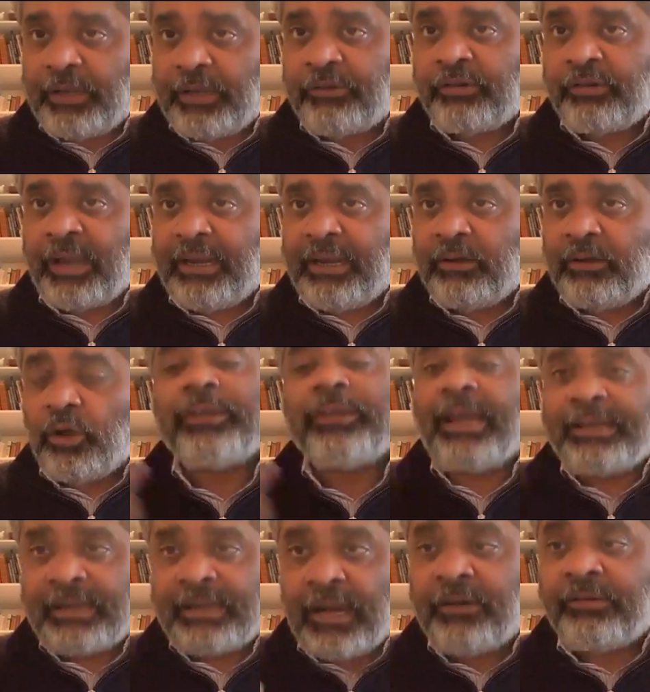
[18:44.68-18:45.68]
child or
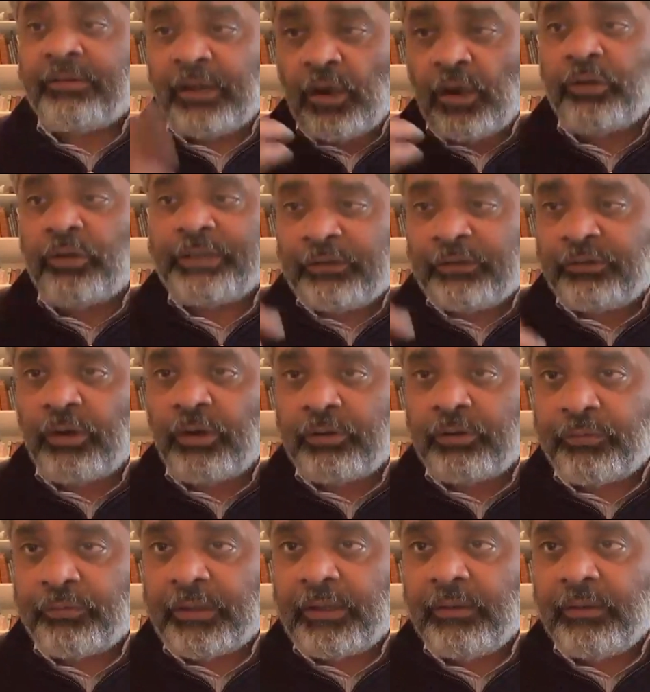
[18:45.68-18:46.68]
that country or that
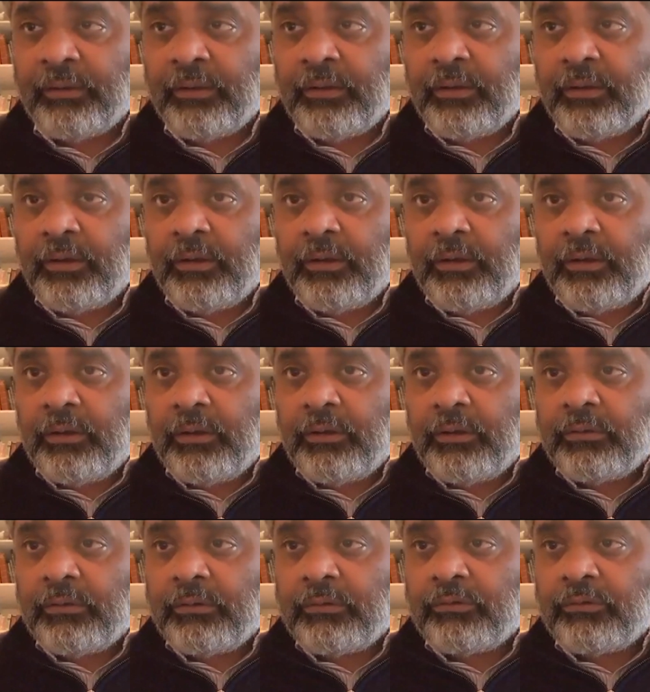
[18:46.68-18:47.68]
geography
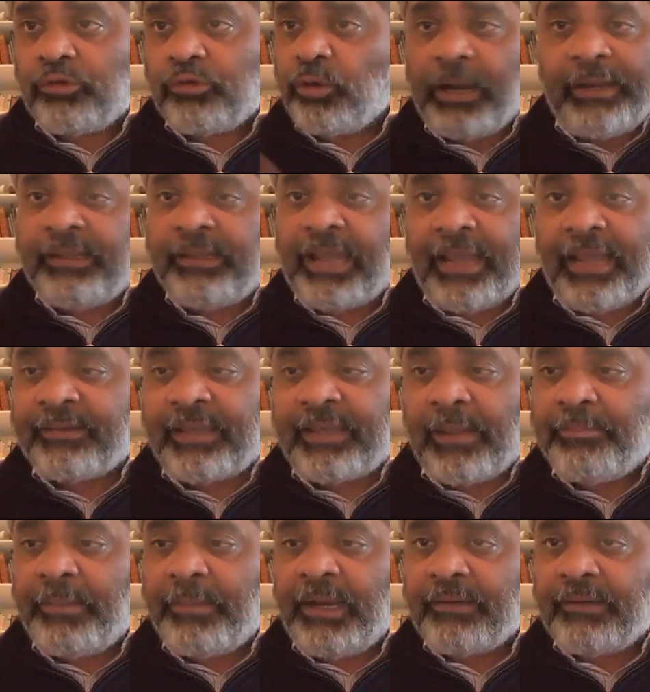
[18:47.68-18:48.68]
to let the ice cap
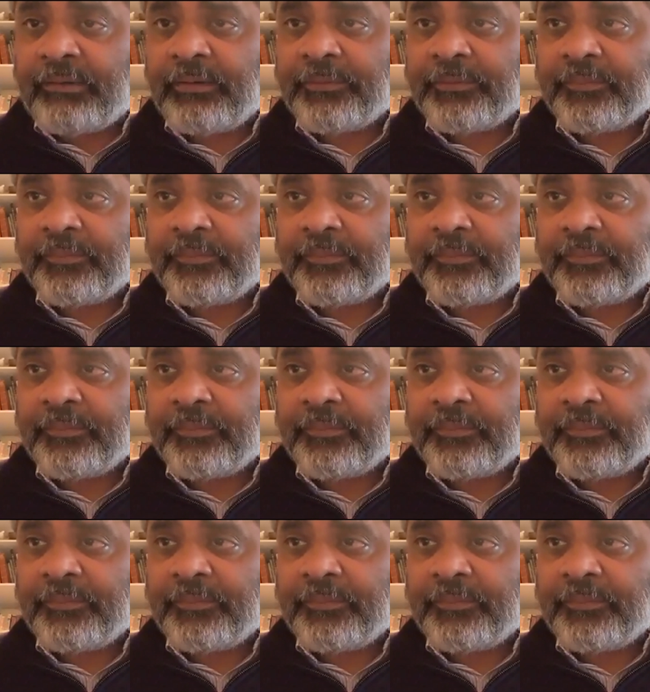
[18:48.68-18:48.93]
melt.